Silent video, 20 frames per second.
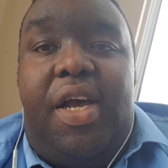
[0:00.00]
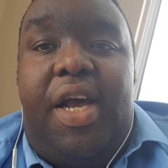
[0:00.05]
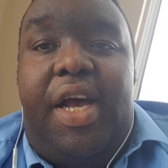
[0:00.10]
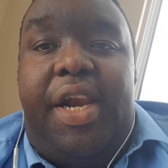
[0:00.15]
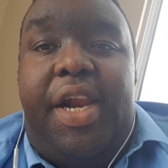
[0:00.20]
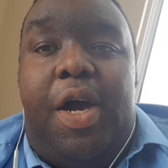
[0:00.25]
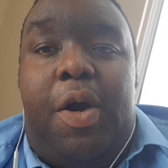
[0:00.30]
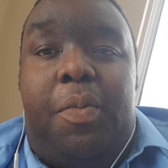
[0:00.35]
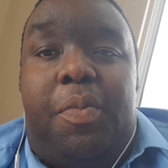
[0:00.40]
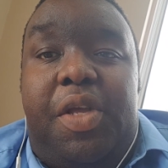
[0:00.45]

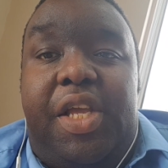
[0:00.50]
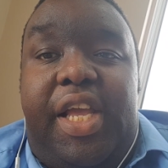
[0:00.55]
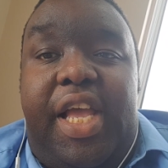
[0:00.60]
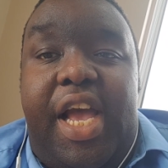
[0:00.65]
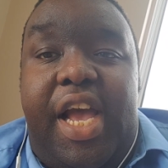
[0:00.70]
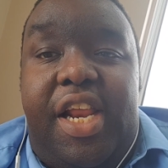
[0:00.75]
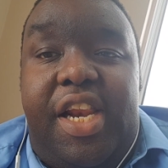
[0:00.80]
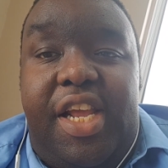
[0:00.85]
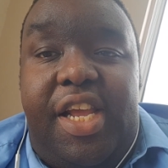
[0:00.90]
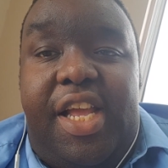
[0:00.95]
And that would be
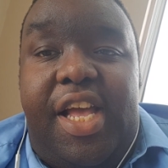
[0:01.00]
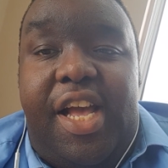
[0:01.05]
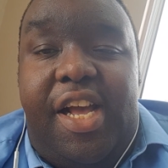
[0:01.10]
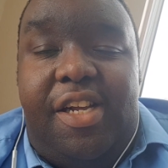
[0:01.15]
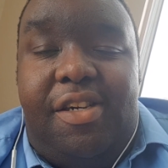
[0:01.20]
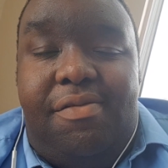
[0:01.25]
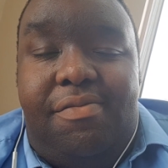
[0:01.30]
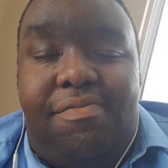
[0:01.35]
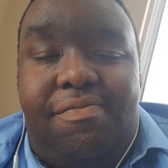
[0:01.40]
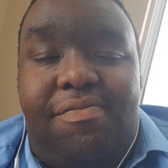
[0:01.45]
Kenny
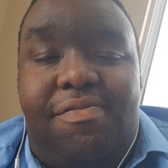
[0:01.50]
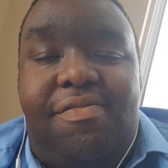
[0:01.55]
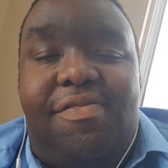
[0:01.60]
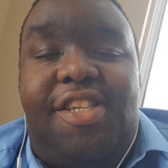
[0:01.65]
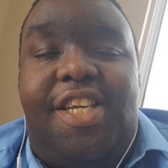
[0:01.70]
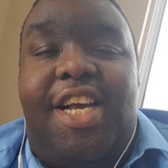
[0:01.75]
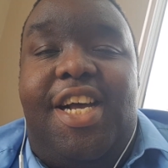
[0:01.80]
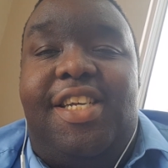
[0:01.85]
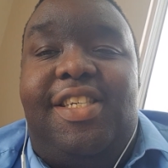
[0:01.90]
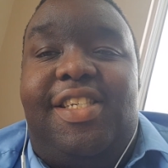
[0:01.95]
Can.
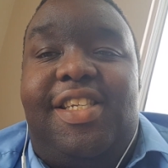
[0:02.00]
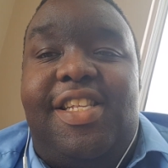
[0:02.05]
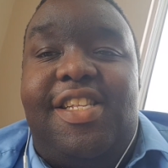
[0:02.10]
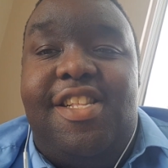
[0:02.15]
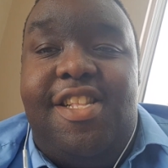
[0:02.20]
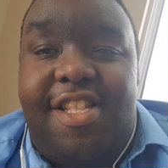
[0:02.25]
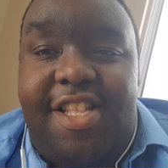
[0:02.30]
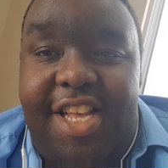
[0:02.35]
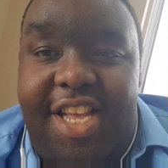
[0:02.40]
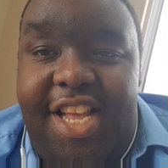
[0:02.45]
Yes,
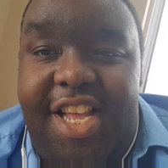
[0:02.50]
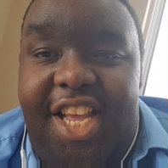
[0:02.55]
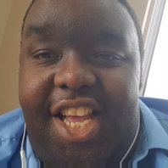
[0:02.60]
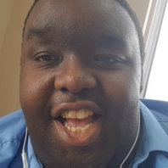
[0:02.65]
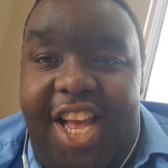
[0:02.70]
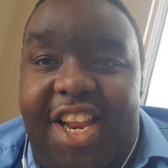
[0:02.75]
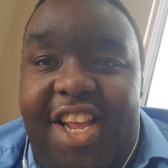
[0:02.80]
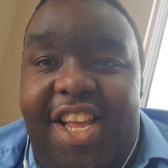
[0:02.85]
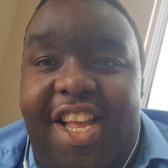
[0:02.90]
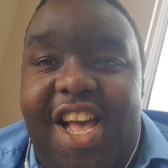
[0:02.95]
the
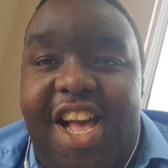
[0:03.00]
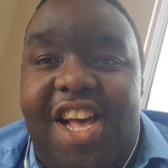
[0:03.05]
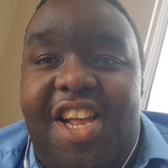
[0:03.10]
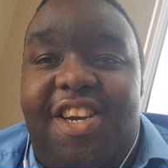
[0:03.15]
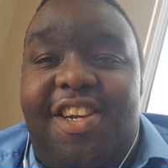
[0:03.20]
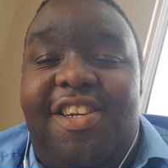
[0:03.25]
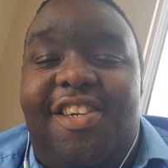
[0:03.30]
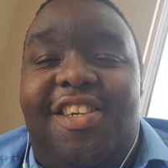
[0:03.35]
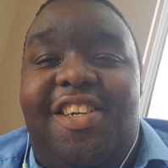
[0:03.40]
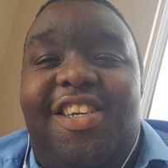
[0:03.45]
Kenny
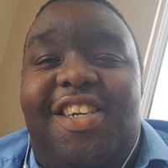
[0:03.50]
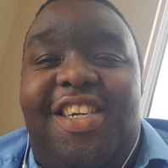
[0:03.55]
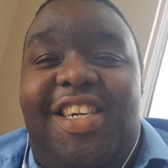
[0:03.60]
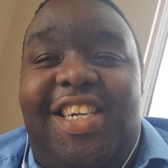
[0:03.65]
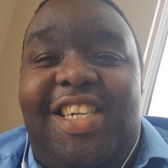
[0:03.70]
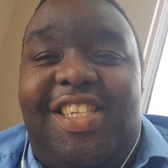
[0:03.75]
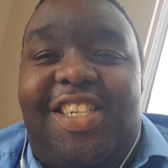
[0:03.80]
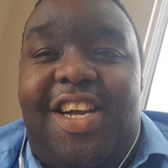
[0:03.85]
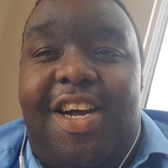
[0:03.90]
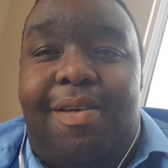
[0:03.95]
Can
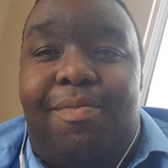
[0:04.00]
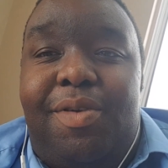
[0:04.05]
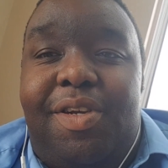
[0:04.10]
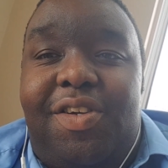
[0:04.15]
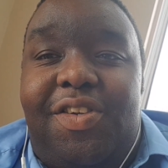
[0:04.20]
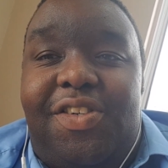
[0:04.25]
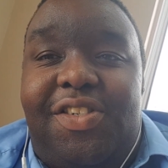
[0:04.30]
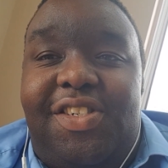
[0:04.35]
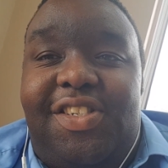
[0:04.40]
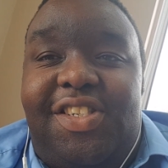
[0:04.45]
is
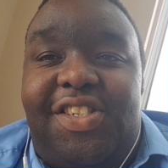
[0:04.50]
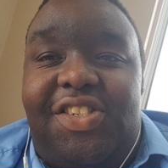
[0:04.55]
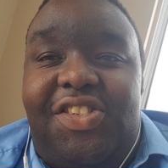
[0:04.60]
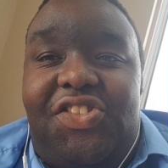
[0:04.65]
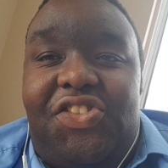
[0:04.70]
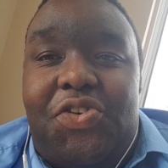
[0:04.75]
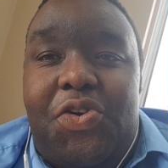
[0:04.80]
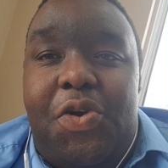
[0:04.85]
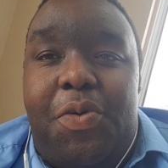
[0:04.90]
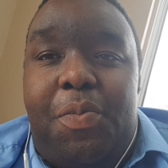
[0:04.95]
coming on to
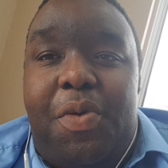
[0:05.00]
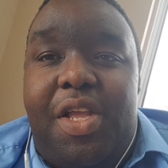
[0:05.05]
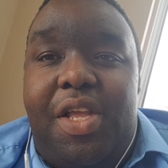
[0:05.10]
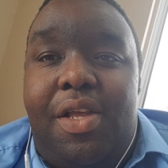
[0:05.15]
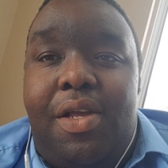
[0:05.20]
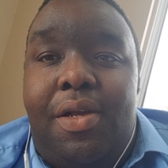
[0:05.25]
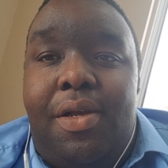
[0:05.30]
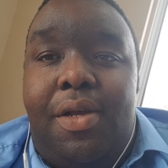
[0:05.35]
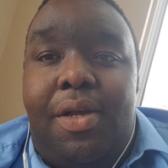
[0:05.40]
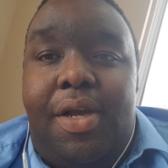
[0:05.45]
join
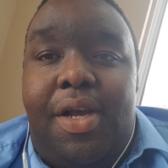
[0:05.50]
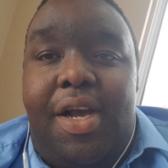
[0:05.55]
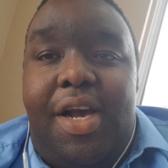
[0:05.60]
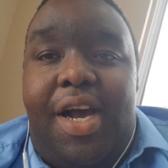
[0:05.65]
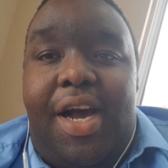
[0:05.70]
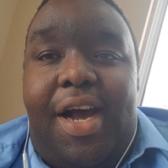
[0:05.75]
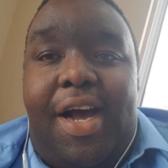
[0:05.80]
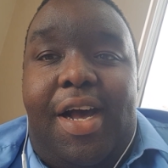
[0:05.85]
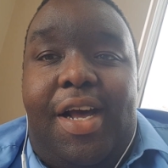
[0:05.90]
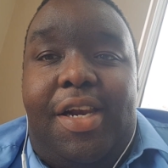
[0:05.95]
me.
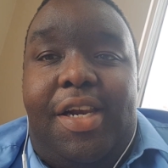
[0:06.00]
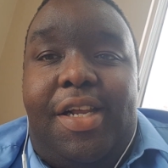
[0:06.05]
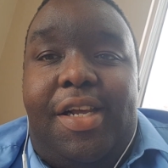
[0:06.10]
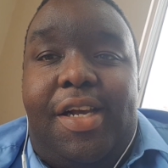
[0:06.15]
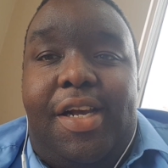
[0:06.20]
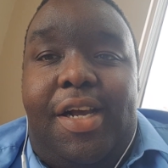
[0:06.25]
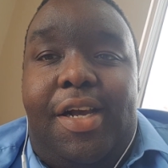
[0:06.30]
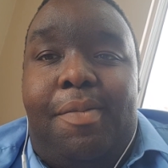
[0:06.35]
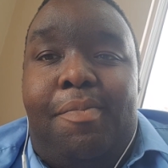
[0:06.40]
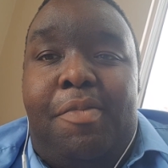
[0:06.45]
And
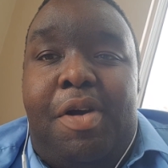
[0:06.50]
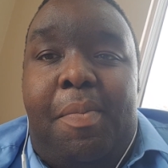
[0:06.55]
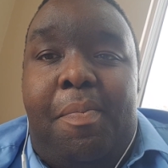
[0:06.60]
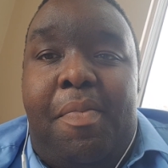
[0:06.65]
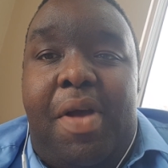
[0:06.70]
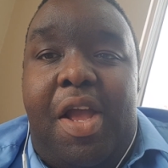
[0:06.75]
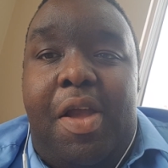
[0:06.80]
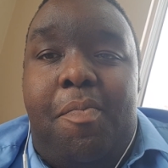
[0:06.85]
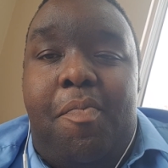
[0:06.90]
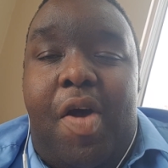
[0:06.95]
my
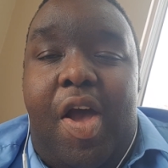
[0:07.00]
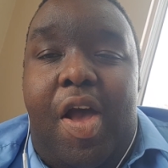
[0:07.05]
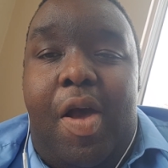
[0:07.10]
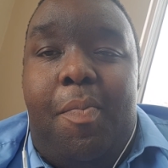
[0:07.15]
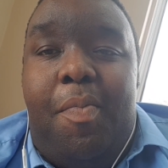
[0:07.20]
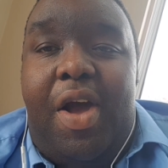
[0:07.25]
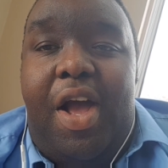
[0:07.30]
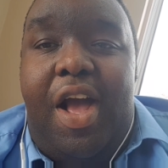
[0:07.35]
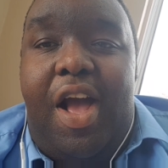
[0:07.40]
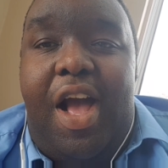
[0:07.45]
main
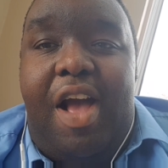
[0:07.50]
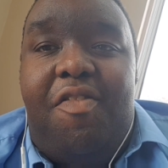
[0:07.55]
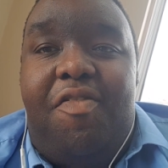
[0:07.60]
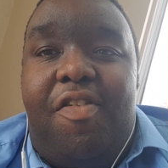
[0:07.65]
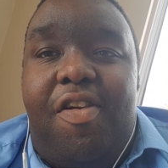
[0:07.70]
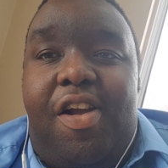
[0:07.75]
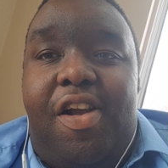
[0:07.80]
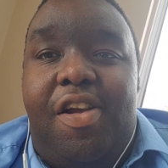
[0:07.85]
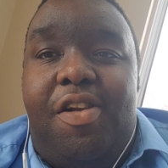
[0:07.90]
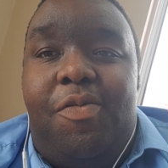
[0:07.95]
man,
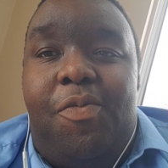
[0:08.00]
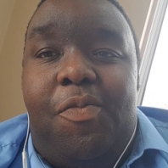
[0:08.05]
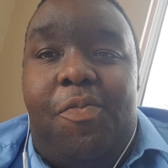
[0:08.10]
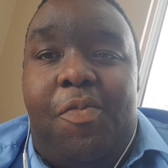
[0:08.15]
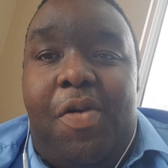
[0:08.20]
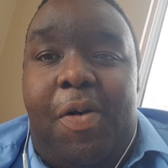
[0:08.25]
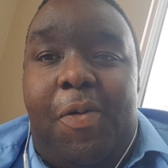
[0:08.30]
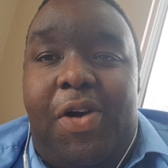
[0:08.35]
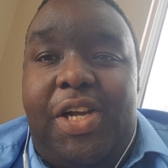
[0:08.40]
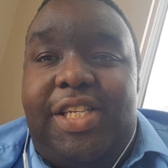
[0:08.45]

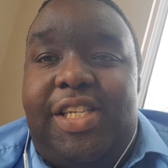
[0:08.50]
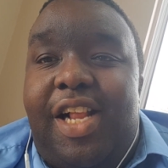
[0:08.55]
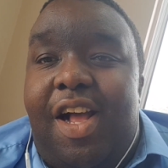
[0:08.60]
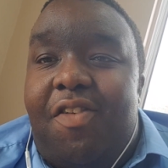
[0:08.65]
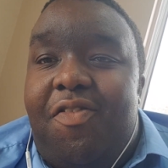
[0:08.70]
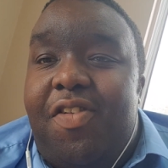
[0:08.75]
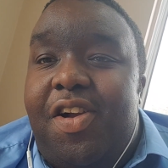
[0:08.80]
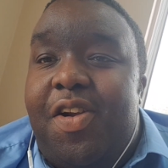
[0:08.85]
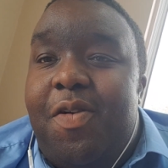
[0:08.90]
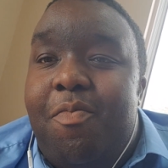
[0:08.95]
my West
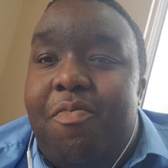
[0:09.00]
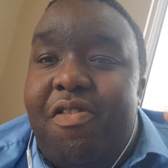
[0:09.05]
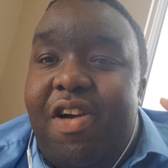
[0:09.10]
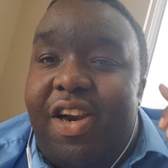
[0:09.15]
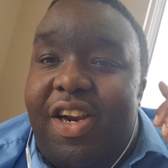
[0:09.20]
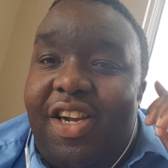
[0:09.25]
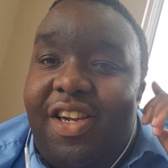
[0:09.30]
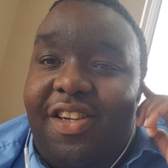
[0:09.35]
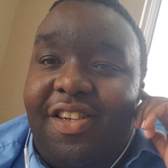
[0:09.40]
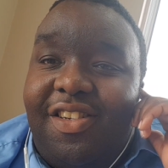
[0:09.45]
African
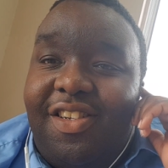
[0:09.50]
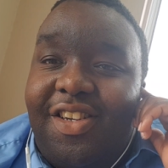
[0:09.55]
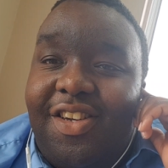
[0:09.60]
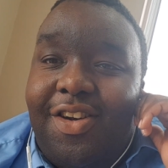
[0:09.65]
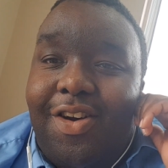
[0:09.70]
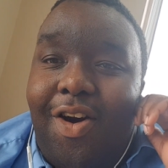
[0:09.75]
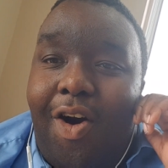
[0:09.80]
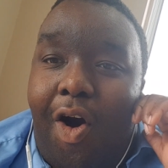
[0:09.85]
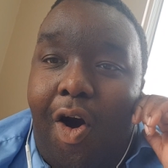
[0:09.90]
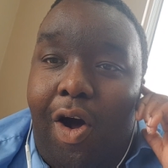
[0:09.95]
brother,
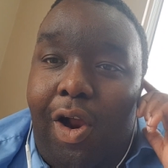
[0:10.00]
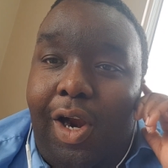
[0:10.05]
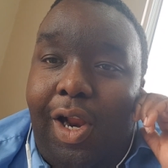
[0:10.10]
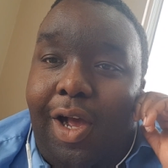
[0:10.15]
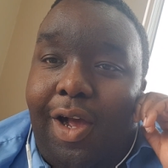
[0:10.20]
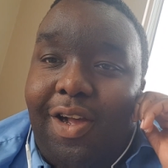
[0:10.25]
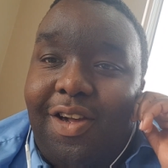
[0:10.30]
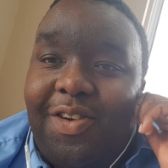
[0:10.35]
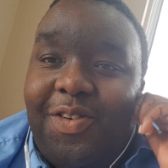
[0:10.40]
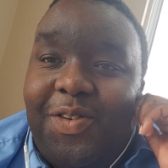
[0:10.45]

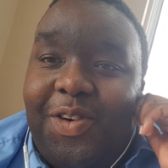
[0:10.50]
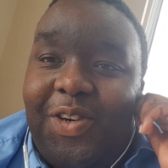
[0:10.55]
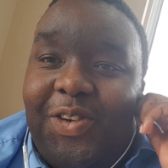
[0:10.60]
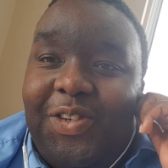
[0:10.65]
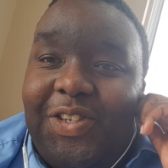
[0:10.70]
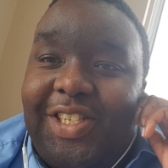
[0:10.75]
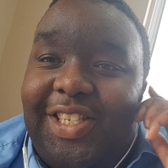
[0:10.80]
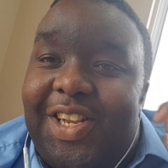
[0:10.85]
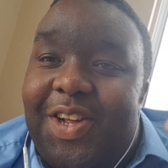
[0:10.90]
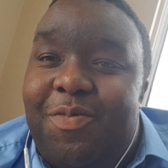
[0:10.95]
Ola, will
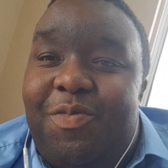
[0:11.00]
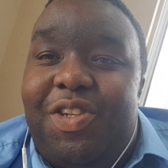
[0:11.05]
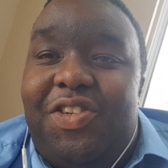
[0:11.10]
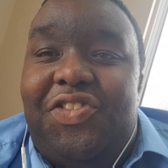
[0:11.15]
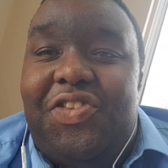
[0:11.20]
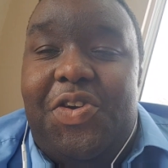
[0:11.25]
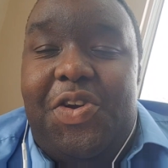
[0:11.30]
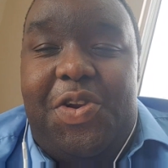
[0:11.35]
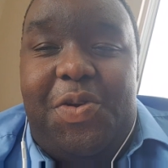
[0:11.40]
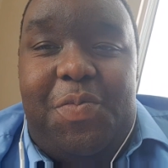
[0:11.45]
also be
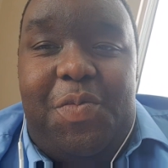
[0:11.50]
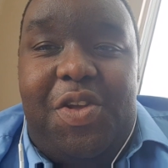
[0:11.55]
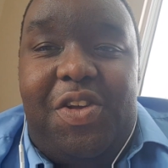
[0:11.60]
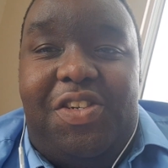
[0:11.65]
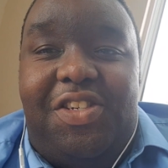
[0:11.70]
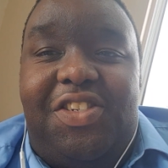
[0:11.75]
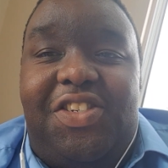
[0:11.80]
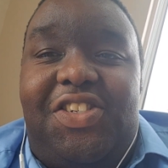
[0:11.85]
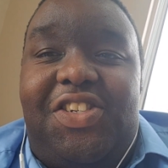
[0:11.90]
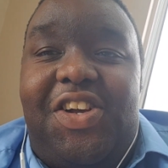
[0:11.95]
joining me
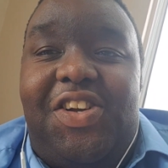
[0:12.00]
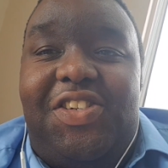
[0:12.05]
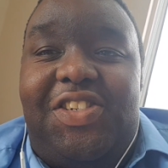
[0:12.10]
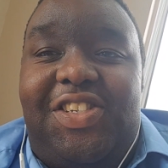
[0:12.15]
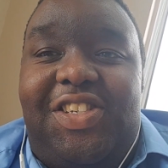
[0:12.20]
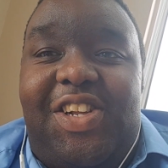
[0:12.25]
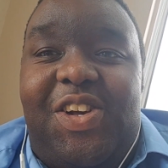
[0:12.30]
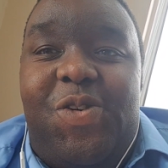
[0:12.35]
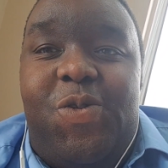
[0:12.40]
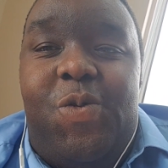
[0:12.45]
on the show.
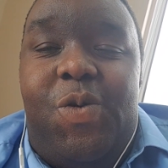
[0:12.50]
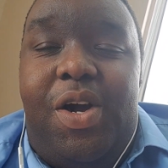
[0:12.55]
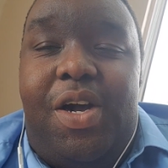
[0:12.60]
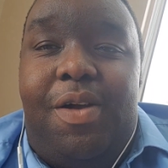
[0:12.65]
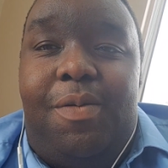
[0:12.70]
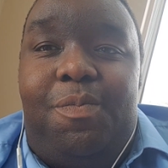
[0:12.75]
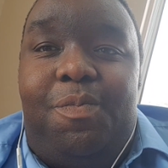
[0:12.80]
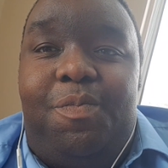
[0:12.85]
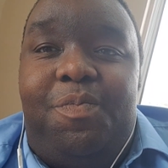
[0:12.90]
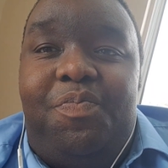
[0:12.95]

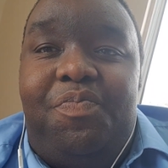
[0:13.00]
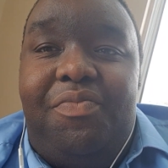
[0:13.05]
So